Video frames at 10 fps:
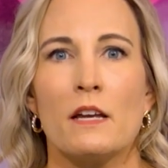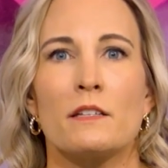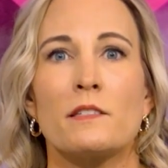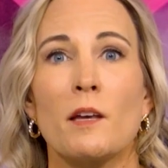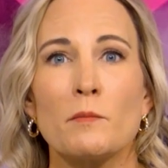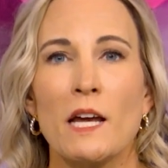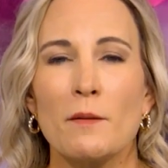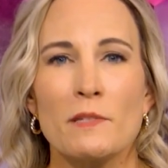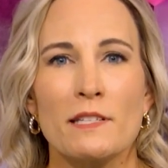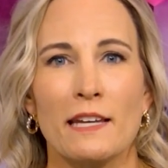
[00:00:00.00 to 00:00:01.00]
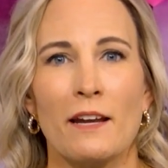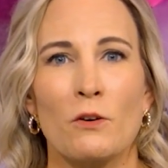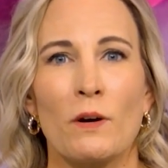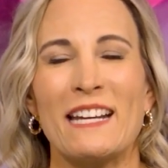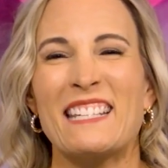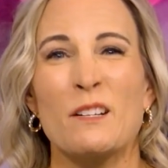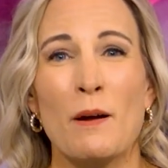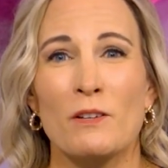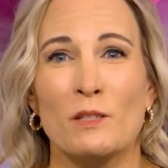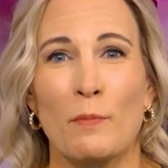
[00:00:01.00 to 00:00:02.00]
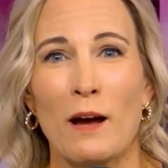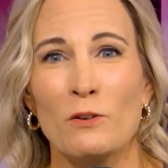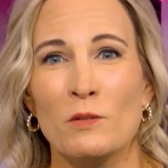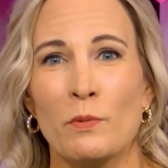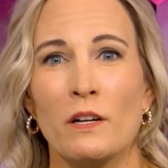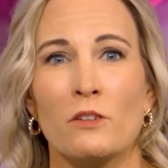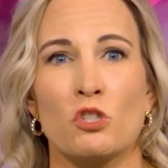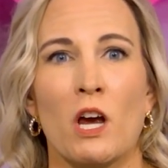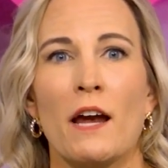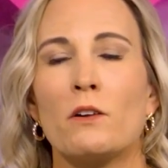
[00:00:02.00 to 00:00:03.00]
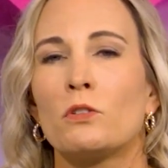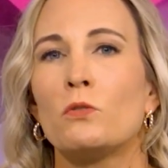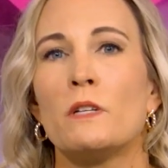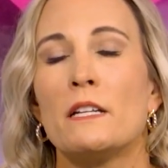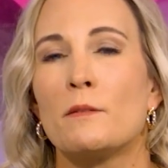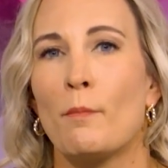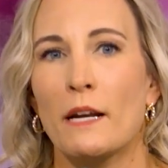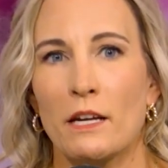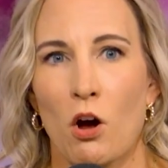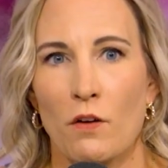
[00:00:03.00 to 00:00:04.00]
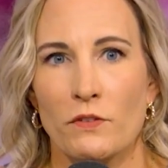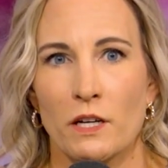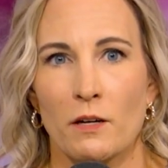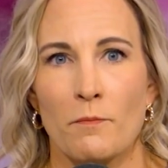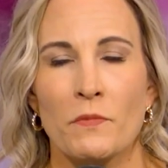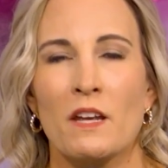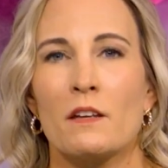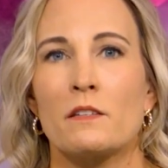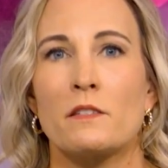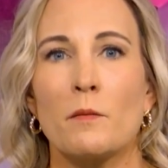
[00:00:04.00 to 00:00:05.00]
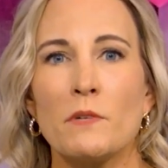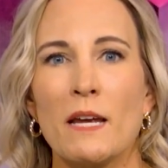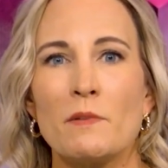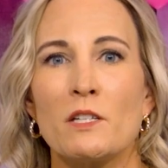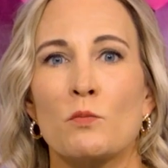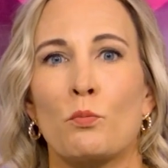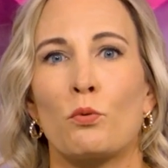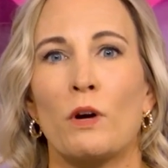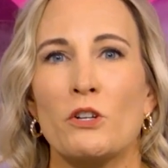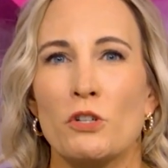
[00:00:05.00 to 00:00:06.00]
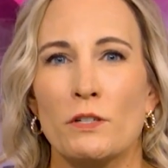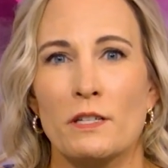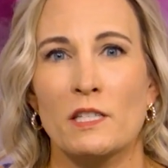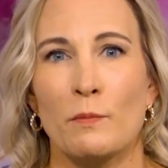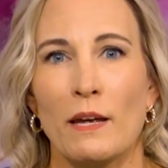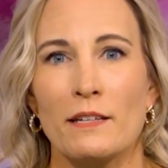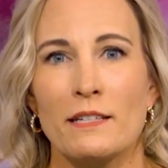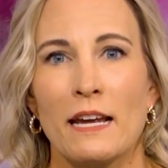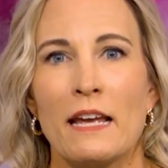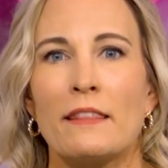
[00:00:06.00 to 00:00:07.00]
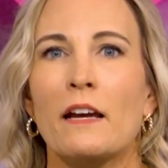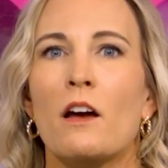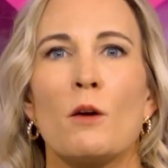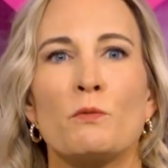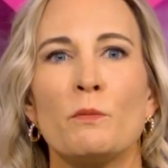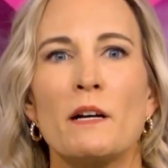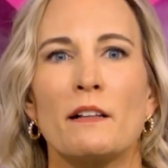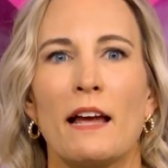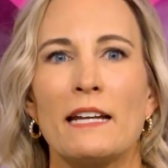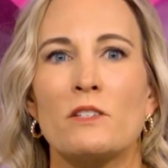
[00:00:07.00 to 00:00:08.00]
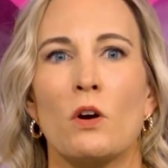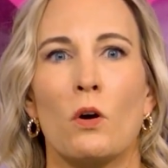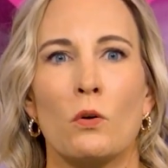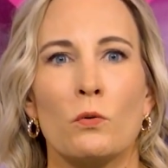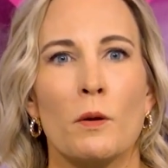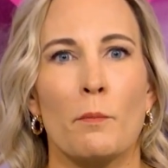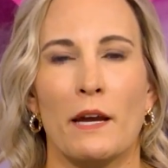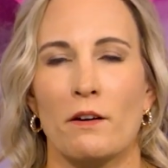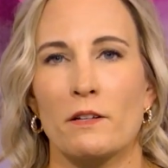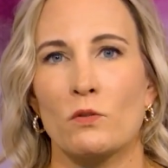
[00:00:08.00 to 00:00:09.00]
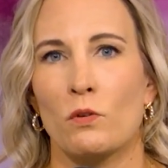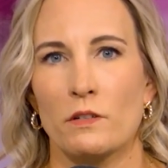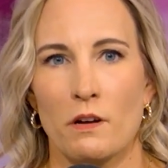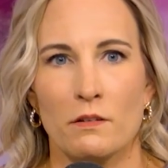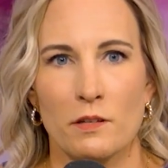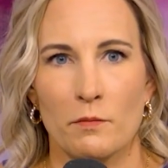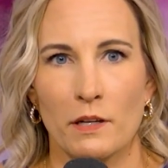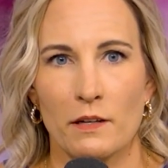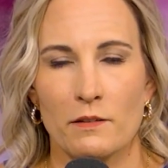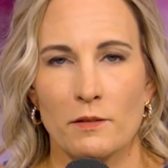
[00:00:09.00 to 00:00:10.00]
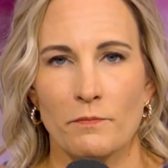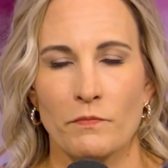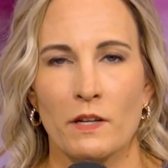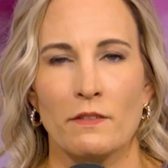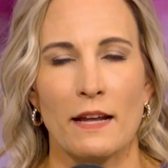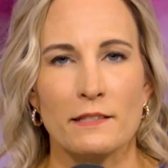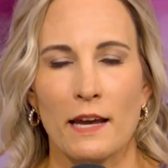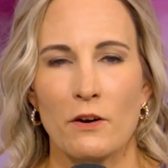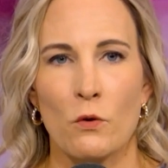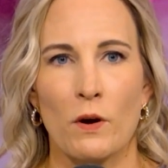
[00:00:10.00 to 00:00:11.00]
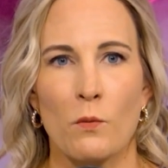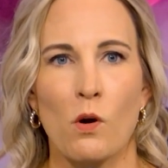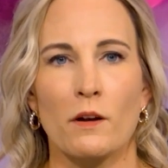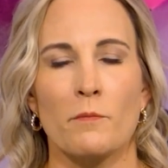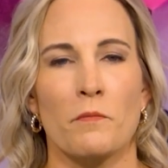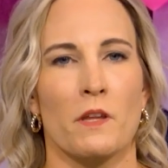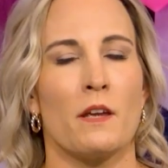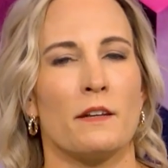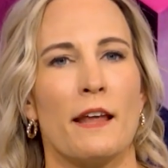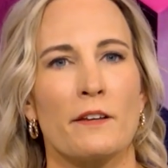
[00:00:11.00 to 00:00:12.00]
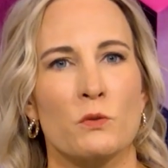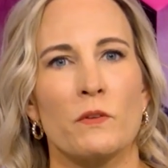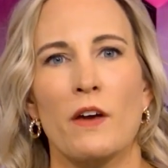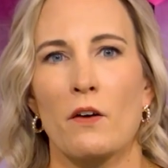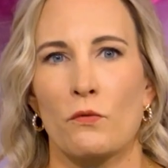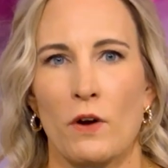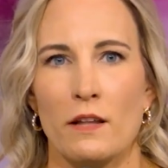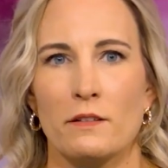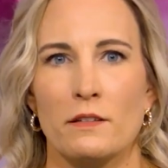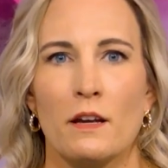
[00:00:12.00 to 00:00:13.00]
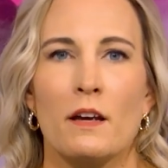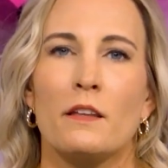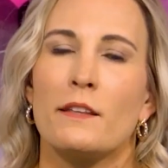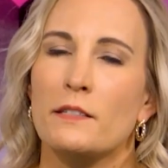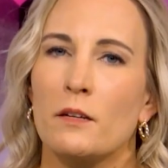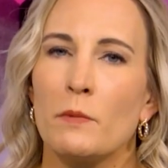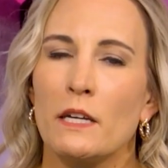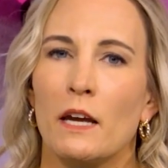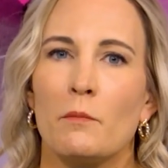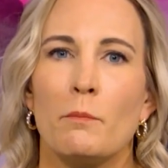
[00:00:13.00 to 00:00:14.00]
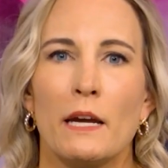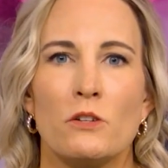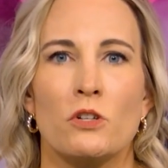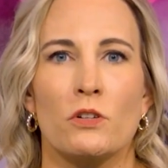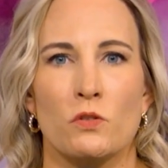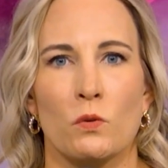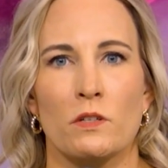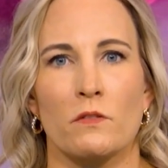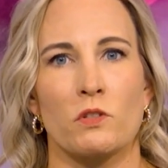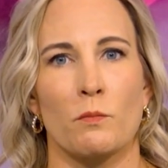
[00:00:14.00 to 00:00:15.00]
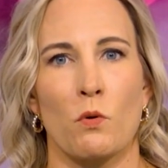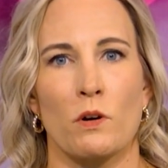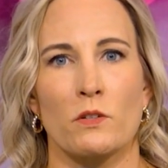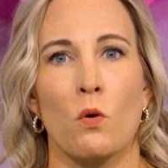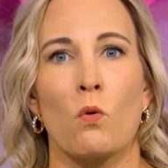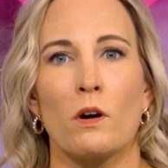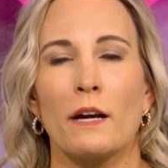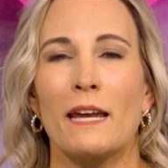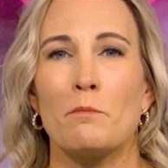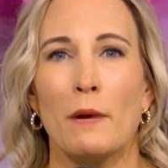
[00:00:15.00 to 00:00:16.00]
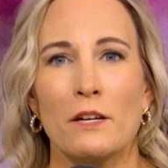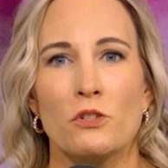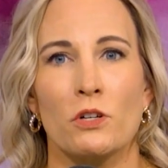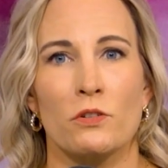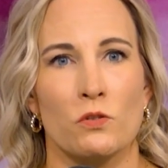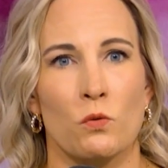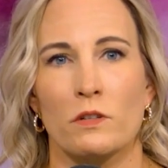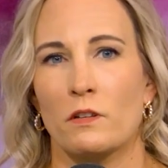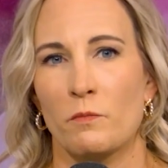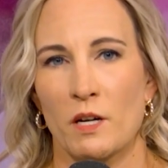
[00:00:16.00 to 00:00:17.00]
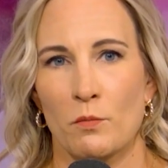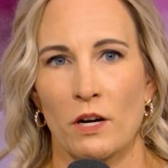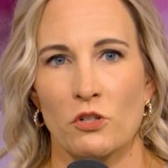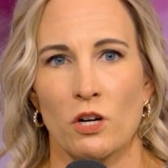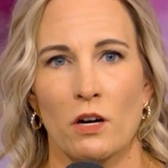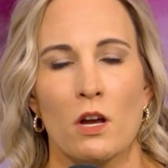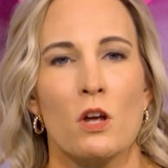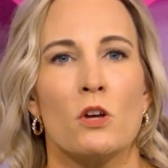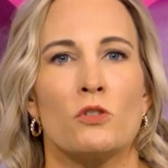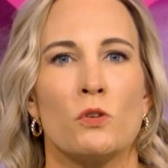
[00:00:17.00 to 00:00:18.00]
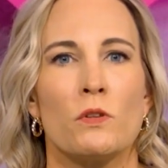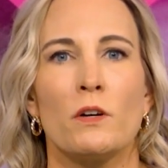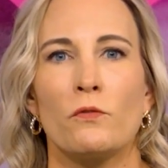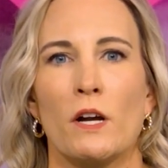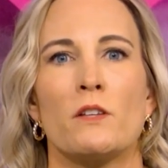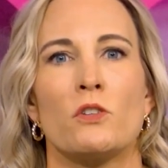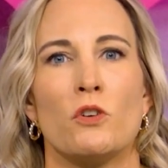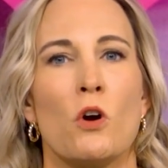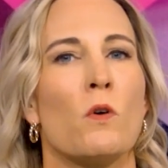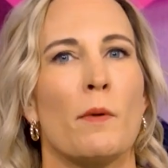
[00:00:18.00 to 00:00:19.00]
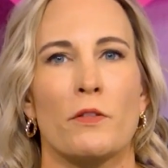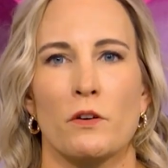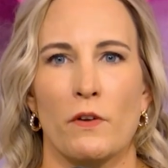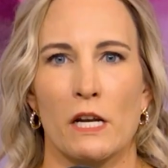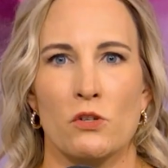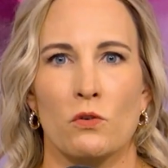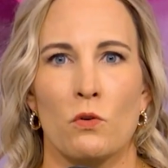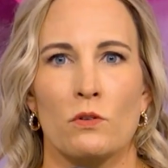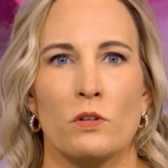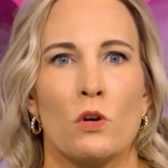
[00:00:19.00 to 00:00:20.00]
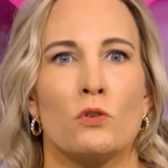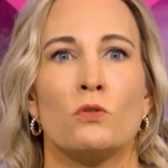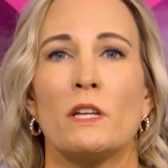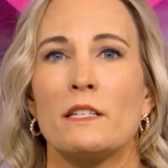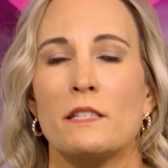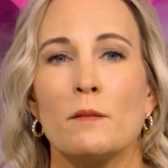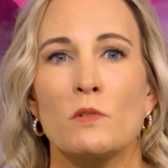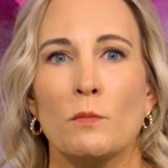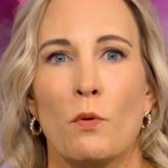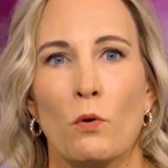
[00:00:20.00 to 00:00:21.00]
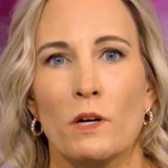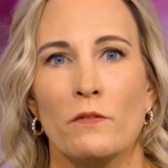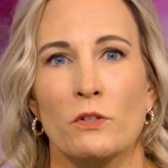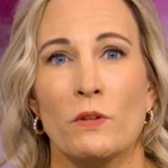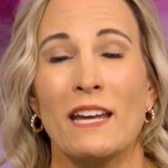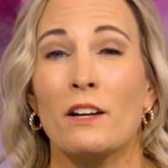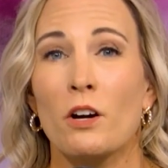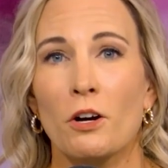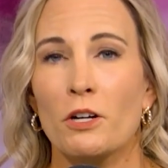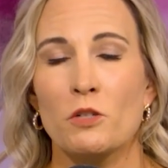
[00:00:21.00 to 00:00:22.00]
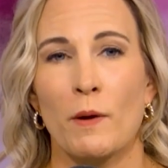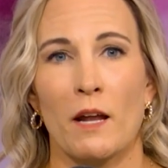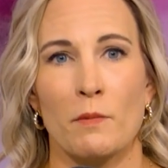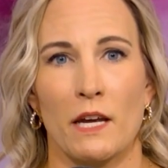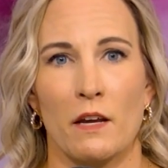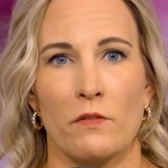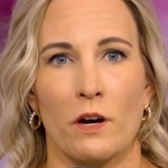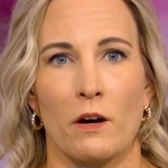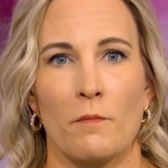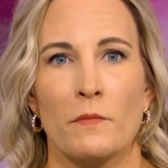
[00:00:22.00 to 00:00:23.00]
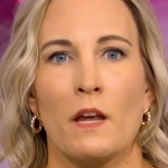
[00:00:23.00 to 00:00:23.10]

Sometimes this category isn't about a spouse, but a child who needs money often. Sometimes it's pressure to spend that comes from a client's own parents or adult siblings. That's category 1. Next, we've got friends. This can be a major source of support or a major source of peer pressure. Do their friends know about their financial goals? Do they seem supportive, or do they encourage bad behavior?